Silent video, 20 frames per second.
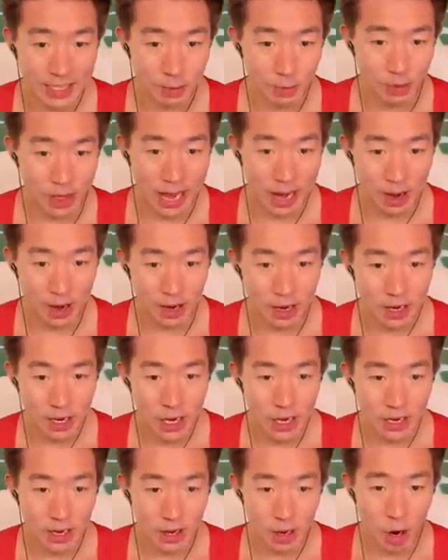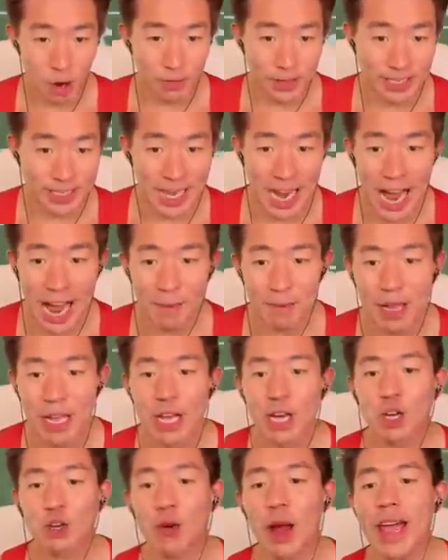We're there. Over the top.
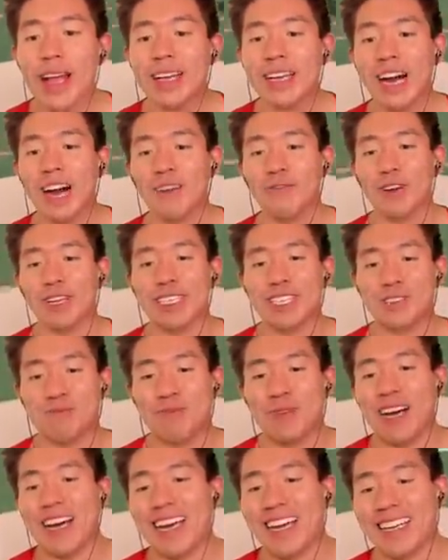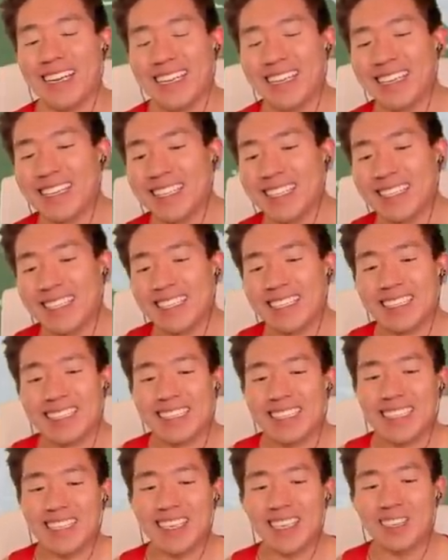Great coverage, but...
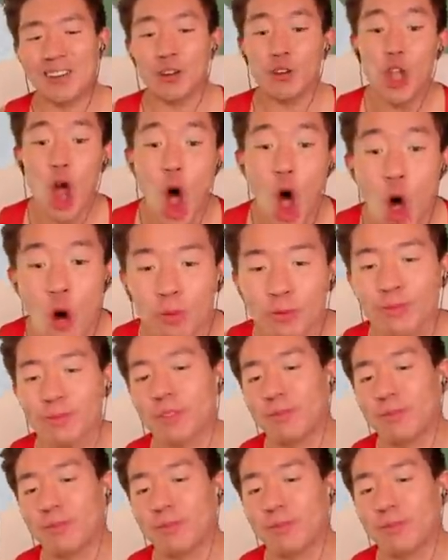no!